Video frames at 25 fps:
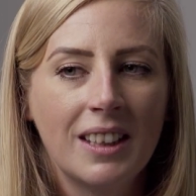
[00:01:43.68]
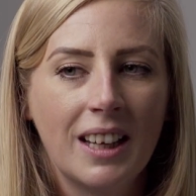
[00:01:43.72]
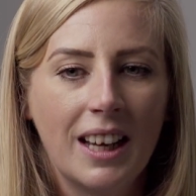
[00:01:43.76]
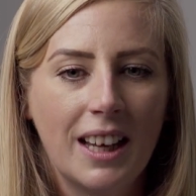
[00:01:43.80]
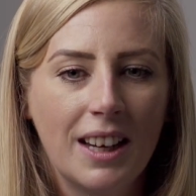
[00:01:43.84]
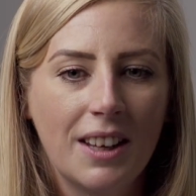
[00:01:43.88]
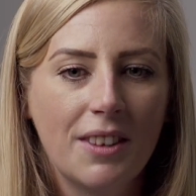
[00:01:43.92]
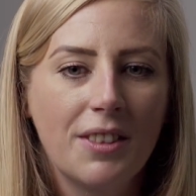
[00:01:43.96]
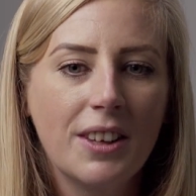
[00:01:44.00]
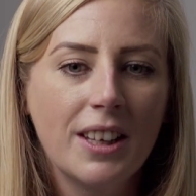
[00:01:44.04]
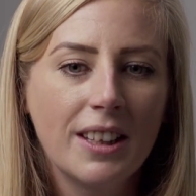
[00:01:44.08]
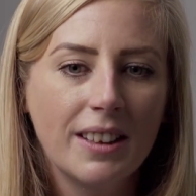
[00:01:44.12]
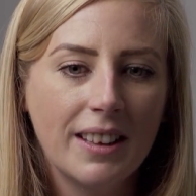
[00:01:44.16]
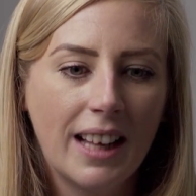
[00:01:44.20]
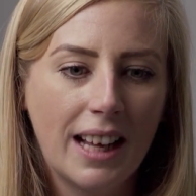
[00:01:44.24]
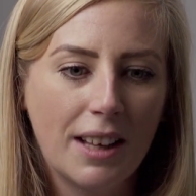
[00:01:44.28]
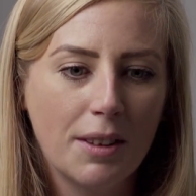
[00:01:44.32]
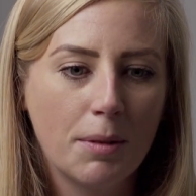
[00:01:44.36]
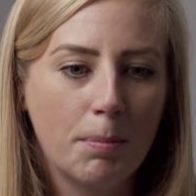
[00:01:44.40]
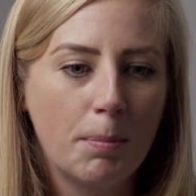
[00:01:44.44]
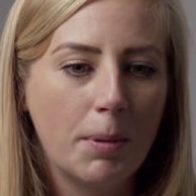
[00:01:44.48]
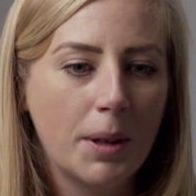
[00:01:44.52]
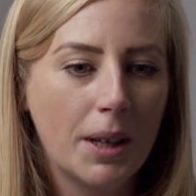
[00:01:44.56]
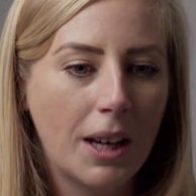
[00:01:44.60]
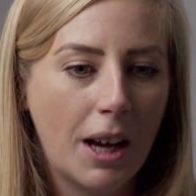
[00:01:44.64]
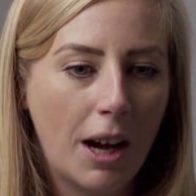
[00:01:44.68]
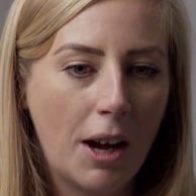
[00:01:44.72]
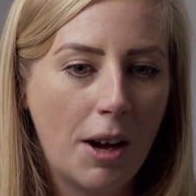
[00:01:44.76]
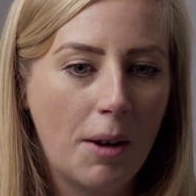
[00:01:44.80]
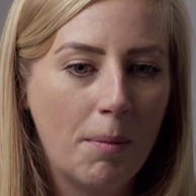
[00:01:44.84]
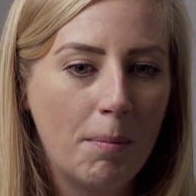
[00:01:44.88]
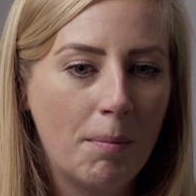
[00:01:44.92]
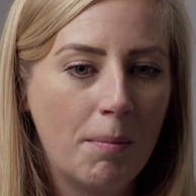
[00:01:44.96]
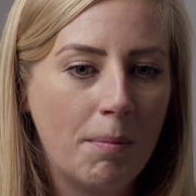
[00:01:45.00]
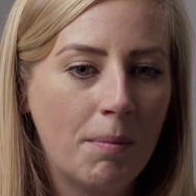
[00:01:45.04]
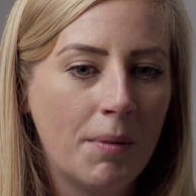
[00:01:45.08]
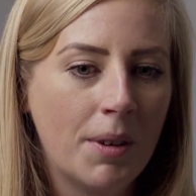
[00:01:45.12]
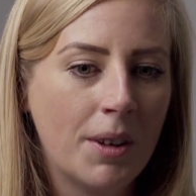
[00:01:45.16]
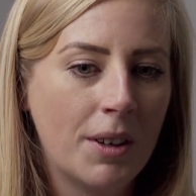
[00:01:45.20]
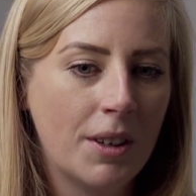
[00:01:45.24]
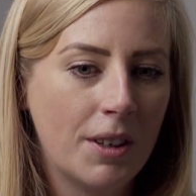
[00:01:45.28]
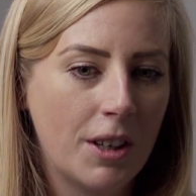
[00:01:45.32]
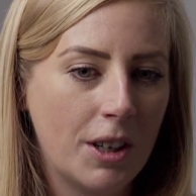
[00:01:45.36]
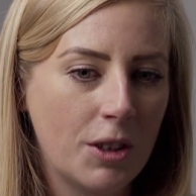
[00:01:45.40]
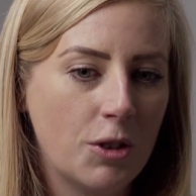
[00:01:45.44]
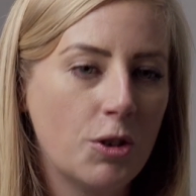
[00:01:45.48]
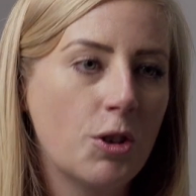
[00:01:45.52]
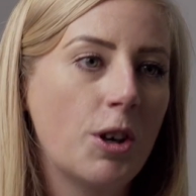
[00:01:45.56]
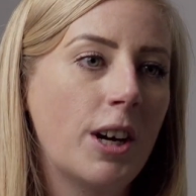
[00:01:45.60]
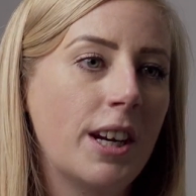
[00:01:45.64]
And I think that's become
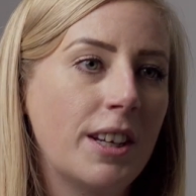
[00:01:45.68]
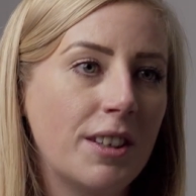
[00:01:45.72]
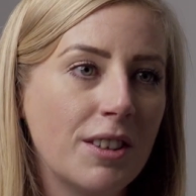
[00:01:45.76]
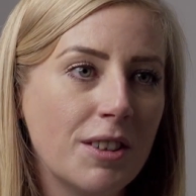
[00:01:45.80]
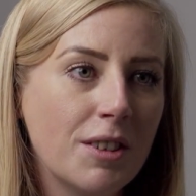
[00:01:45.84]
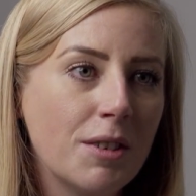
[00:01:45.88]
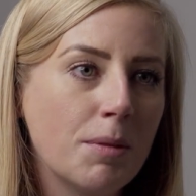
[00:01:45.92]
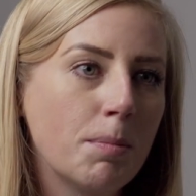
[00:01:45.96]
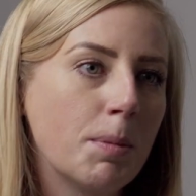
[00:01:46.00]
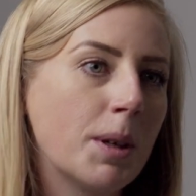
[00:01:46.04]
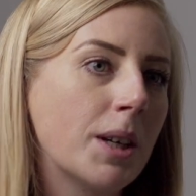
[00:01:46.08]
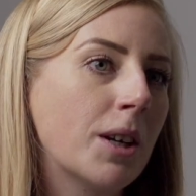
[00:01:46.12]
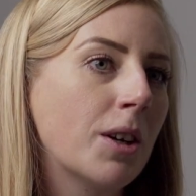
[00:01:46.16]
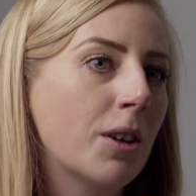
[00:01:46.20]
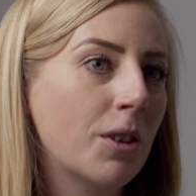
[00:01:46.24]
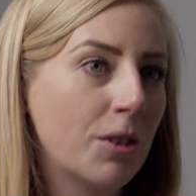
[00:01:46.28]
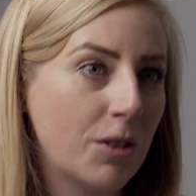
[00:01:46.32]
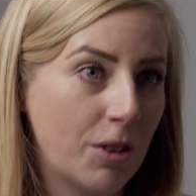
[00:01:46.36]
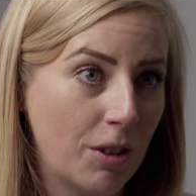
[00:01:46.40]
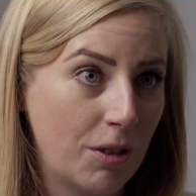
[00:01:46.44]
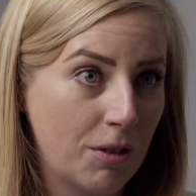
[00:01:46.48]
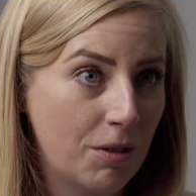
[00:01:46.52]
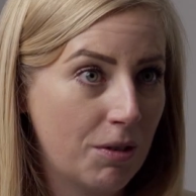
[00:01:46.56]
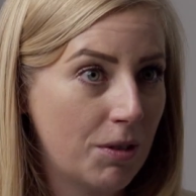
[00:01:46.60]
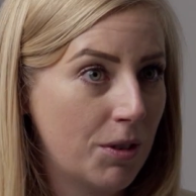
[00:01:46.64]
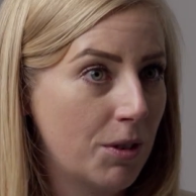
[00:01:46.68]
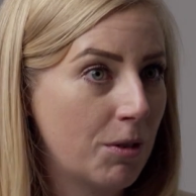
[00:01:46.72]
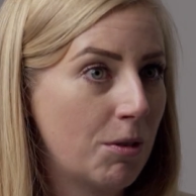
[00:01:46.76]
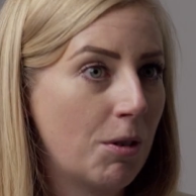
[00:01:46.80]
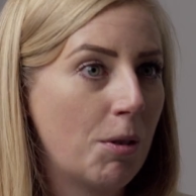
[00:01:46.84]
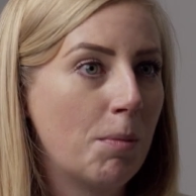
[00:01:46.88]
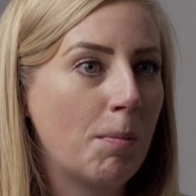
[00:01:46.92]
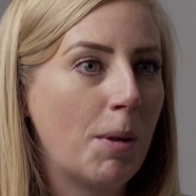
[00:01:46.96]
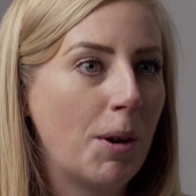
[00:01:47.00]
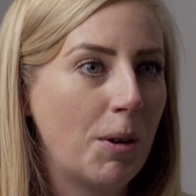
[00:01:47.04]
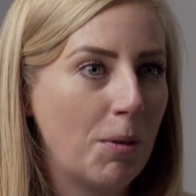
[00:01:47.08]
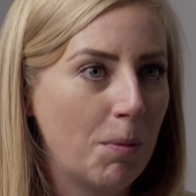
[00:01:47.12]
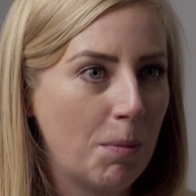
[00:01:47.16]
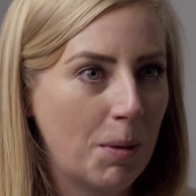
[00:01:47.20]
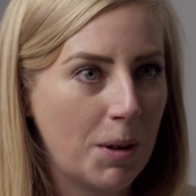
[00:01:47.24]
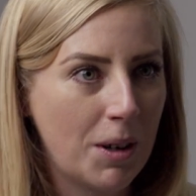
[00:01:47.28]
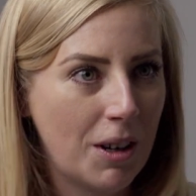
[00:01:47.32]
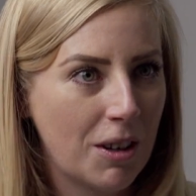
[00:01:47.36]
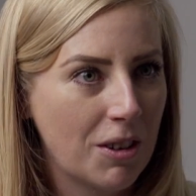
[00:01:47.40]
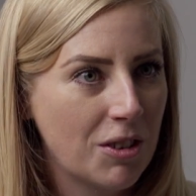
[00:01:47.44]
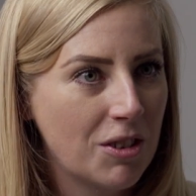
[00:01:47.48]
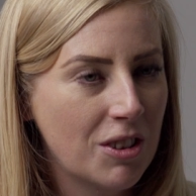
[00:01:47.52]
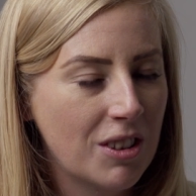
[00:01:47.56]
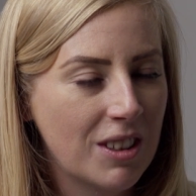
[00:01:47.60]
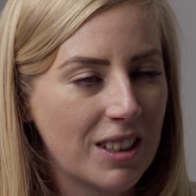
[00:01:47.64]
a trend because of the remote
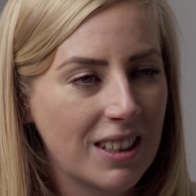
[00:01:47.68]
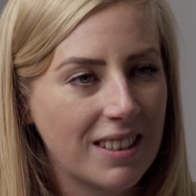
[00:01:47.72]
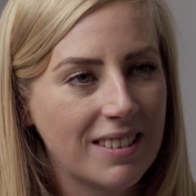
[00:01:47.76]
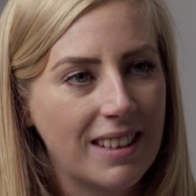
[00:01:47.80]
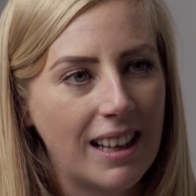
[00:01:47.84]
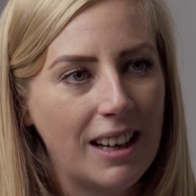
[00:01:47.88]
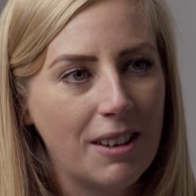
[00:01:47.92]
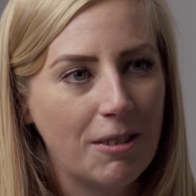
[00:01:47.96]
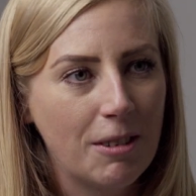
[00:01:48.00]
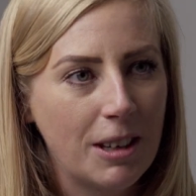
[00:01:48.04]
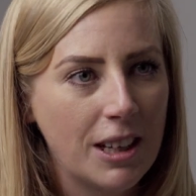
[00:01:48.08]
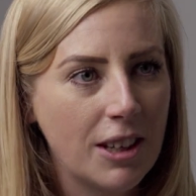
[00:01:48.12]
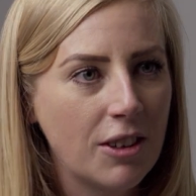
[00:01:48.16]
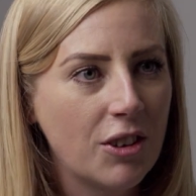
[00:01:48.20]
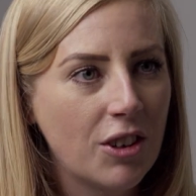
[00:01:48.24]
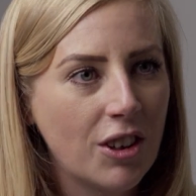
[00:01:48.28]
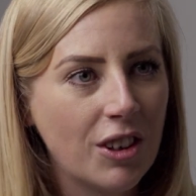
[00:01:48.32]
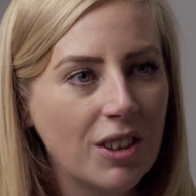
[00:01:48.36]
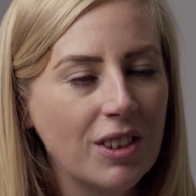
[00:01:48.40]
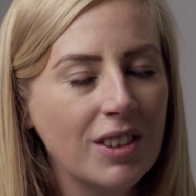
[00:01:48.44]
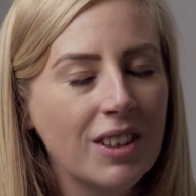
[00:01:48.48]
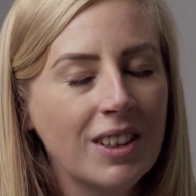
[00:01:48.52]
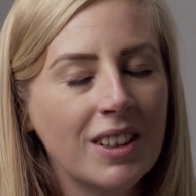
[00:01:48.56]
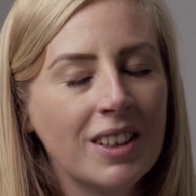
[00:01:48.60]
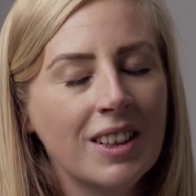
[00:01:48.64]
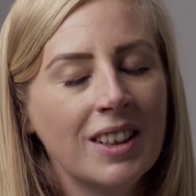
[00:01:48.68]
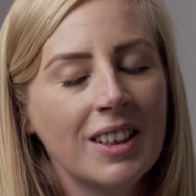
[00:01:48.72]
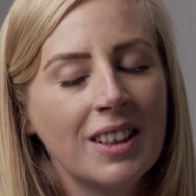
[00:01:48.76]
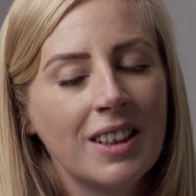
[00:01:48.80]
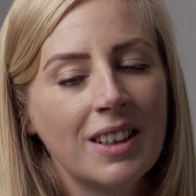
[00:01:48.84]
production acceleration.